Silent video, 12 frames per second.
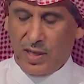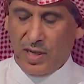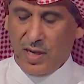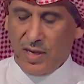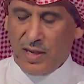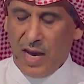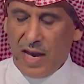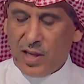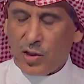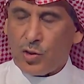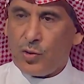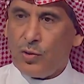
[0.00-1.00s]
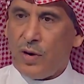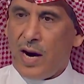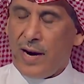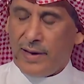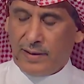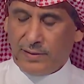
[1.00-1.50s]
The other two
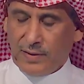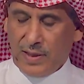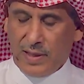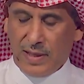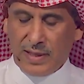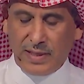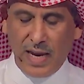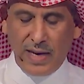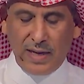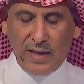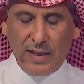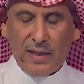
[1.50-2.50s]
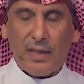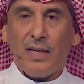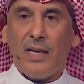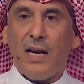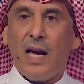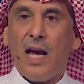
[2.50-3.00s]
are recycle
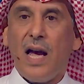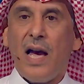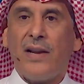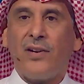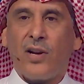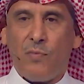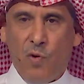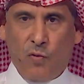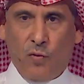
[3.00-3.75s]
and remove.